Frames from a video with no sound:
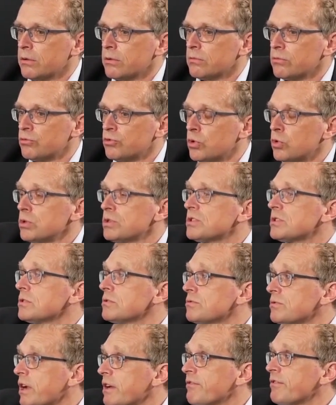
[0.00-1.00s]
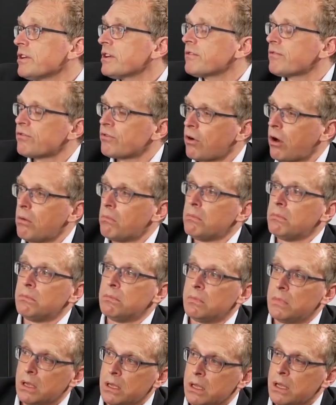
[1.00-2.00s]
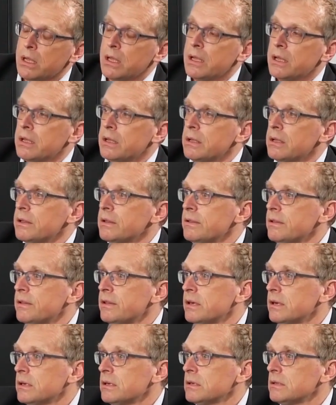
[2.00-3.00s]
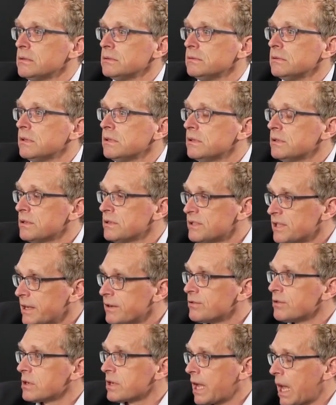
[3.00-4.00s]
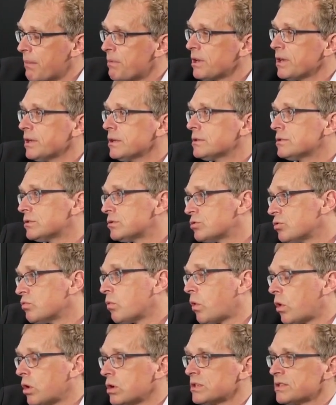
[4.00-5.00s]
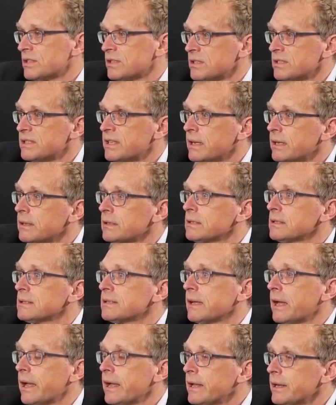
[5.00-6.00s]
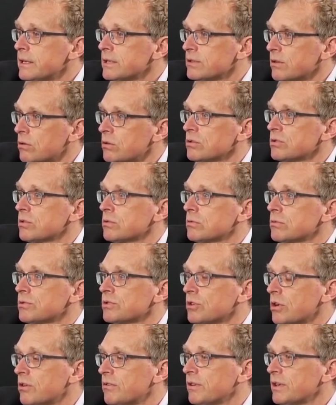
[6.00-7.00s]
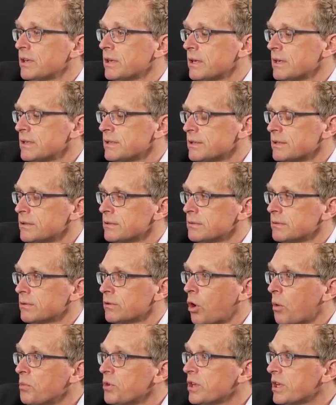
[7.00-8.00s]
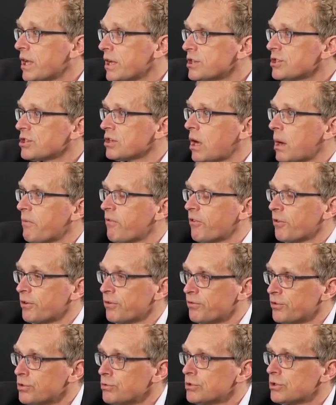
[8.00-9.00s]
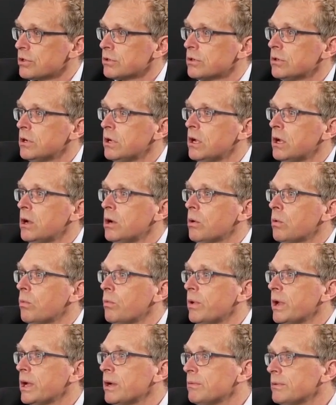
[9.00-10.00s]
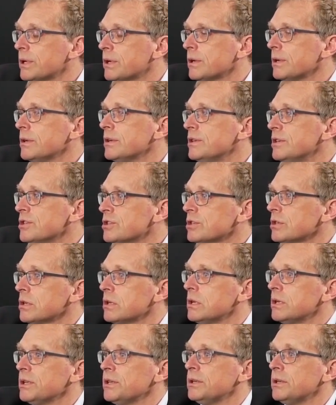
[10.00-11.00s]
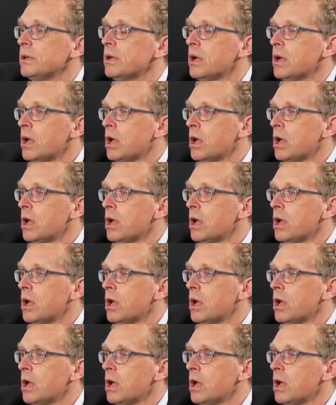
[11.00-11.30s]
routes the traffic from the central cabinet towards the signals, and is also serving as a communication hub for the future, where we can additionally